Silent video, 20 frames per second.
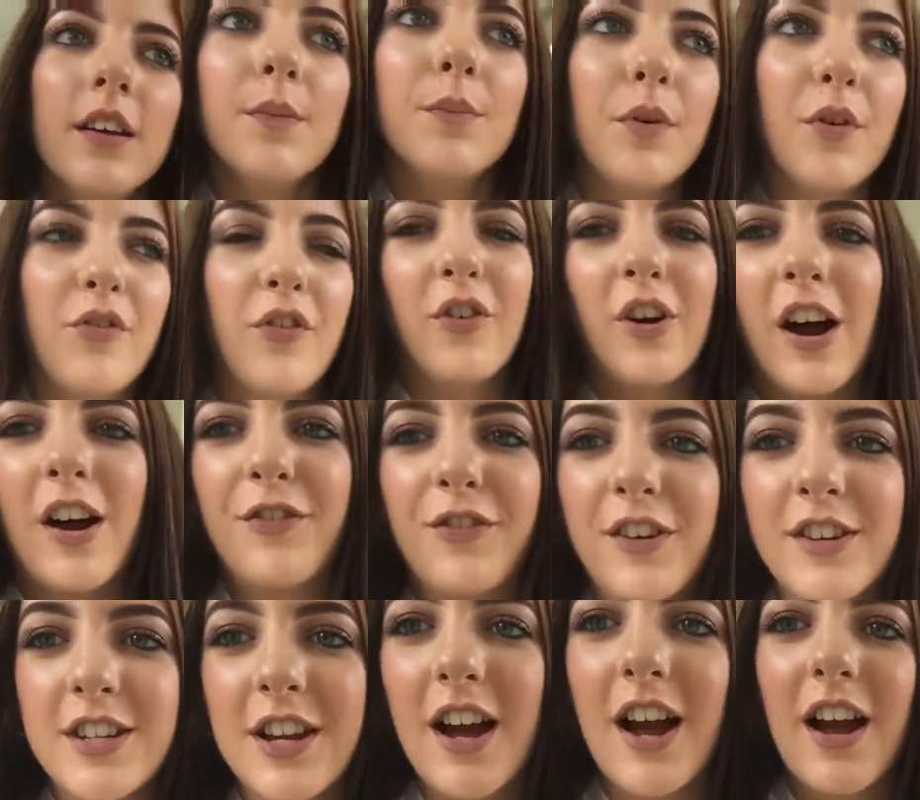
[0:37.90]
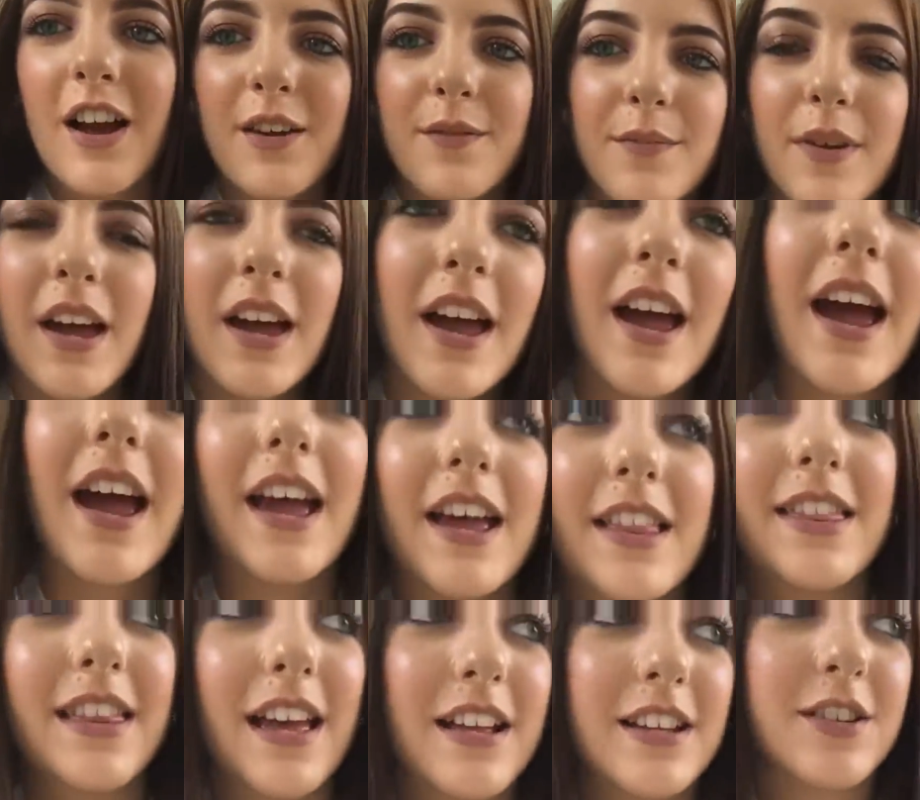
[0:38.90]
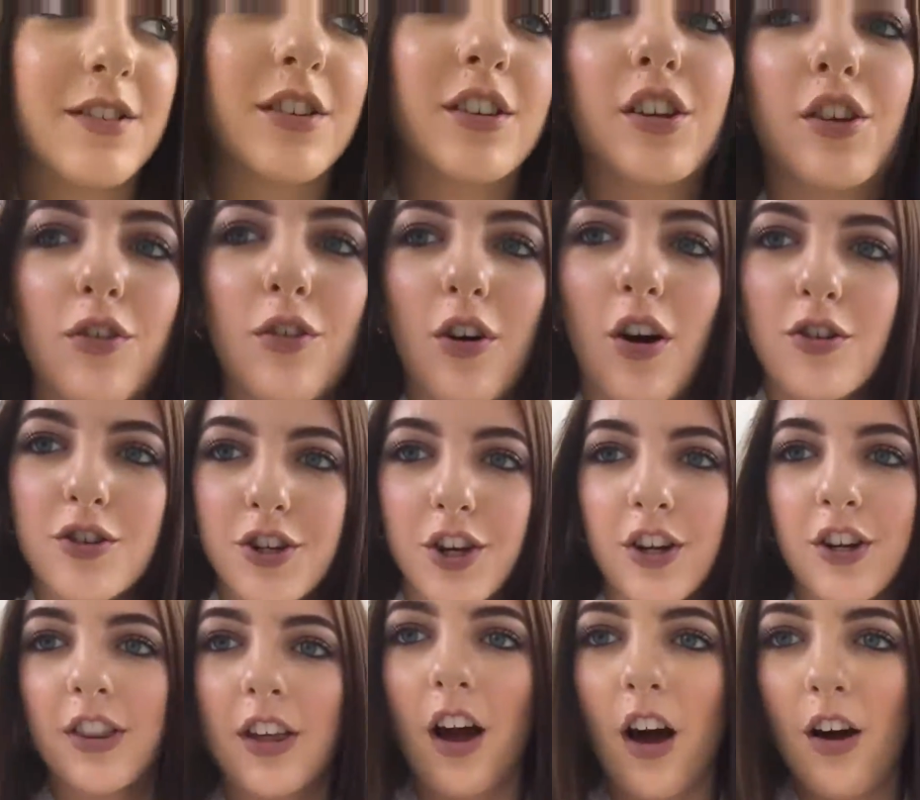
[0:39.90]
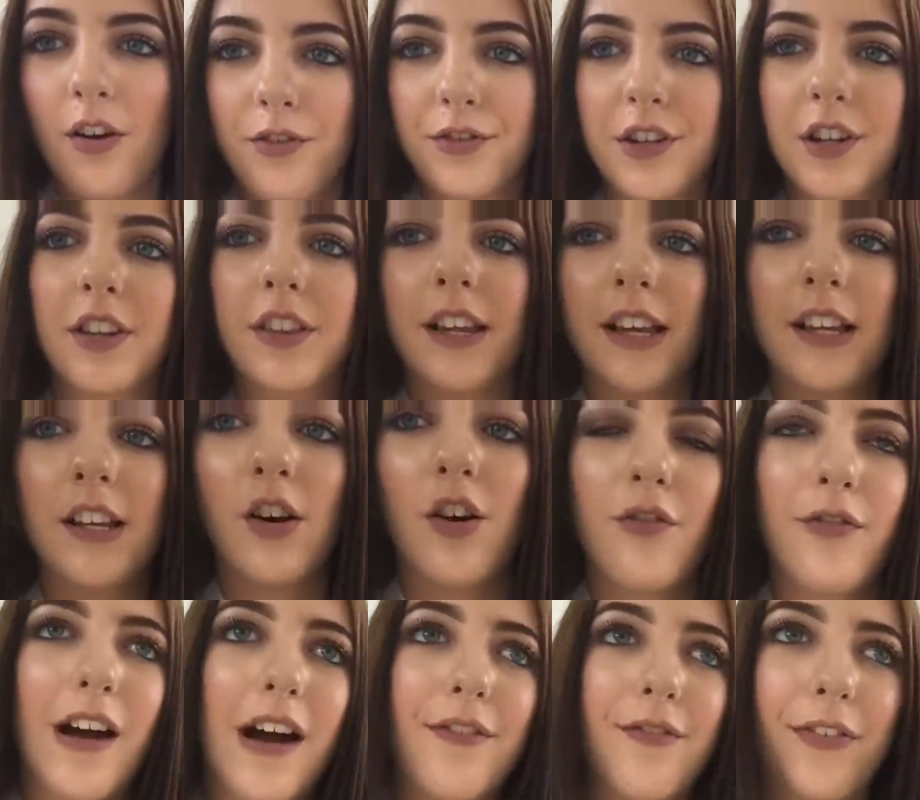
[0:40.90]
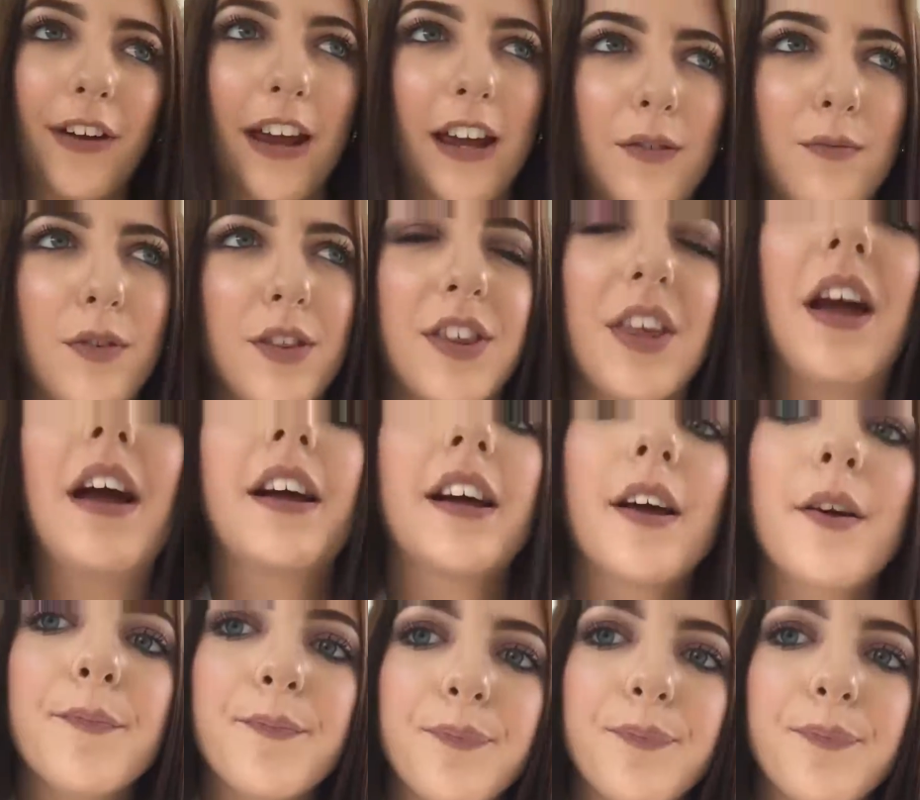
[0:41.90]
before every time, and that's really cool. I'll show you the after thing of our fan with like